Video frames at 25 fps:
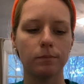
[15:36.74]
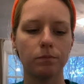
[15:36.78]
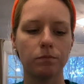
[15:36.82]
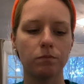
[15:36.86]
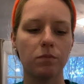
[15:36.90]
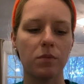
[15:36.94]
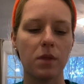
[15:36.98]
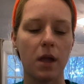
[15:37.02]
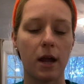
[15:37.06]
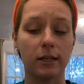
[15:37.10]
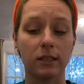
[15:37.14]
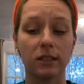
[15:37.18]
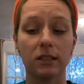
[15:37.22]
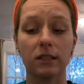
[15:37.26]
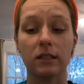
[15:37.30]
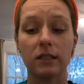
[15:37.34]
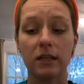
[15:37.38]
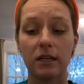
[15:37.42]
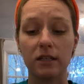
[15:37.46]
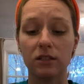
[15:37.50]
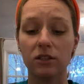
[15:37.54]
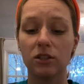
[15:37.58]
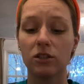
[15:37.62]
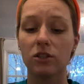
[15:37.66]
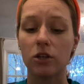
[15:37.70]
That's a
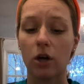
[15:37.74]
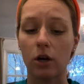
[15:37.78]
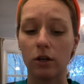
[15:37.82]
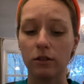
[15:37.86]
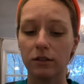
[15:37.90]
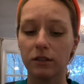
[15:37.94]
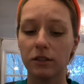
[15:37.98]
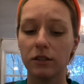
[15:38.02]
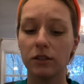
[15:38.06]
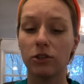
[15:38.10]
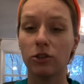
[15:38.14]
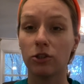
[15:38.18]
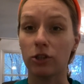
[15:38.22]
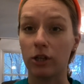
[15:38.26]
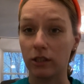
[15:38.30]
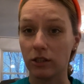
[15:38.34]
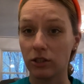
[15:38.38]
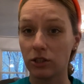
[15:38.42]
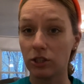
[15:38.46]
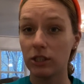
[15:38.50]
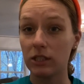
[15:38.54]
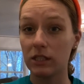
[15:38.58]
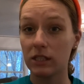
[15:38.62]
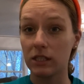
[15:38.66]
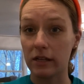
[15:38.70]
nice salty,
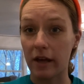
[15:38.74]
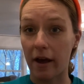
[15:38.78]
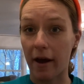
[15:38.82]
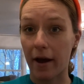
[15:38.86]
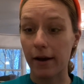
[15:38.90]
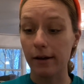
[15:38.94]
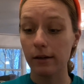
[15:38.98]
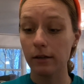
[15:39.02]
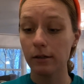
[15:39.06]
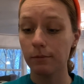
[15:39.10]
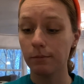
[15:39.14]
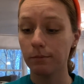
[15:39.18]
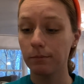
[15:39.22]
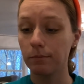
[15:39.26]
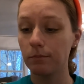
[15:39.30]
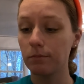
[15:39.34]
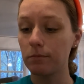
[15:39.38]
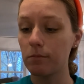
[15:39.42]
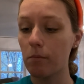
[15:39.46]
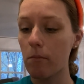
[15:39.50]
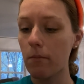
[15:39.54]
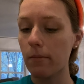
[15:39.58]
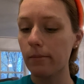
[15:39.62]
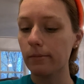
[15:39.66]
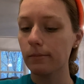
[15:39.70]
crunchy snack.
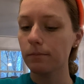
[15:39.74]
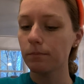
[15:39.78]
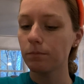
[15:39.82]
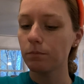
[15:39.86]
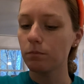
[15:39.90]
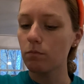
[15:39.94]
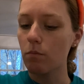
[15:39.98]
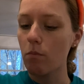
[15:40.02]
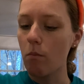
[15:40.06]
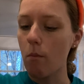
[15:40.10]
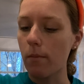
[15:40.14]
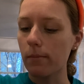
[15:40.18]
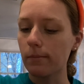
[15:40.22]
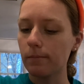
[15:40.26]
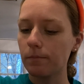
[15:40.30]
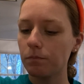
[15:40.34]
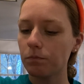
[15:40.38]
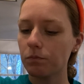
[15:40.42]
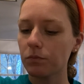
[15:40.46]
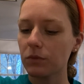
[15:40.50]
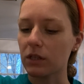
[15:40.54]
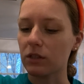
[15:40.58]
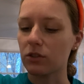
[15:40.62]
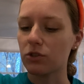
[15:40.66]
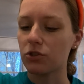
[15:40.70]

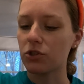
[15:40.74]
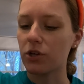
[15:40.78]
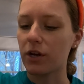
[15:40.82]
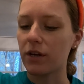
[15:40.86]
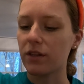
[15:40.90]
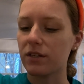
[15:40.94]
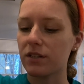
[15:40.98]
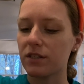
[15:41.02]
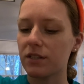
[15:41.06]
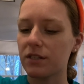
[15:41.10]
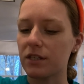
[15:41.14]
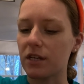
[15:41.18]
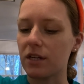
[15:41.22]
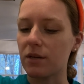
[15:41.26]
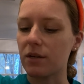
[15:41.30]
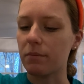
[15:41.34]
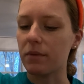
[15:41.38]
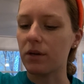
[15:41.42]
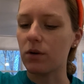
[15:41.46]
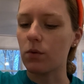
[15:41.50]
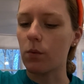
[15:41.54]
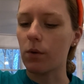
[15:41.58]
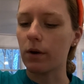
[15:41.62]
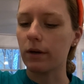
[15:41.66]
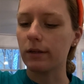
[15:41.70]
Let's try the
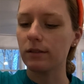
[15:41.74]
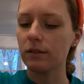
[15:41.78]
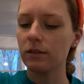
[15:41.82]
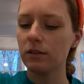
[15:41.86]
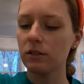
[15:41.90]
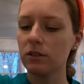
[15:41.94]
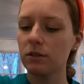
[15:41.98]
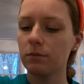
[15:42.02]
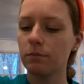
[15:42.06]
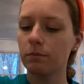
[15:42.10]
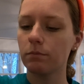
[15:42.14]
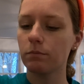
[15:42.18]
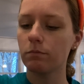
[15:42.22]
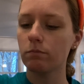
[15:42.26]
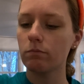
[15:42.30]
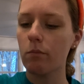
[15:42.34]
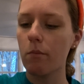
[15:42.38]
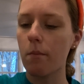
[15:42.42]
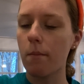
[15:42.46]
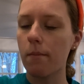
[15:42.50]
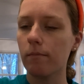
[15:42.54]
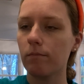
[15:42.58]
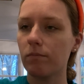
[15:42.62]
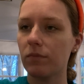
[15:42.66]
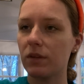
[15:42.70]
cinnamon ones.
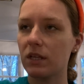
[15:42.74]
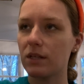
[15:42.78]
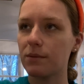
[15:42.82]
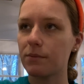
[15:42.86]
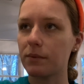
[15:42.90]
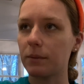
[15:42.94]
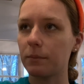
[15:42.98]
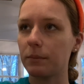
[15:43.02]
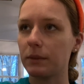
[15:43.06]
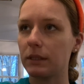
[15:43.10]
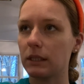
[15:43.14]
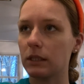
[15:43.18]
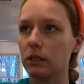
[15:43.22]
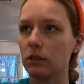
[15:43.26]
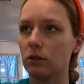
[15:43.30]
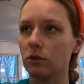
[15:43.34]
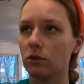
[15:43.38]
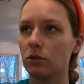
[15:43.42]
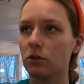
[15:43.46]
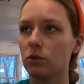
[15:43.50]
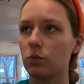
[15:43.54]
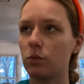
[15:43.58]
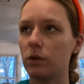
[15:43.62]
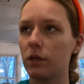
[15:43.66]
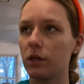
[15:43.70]
These might be a little
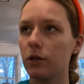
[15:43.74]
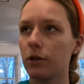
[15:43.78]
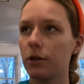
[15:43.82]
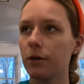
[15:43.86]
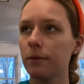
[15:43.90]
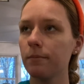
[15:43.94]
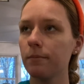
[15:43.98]
sweeter.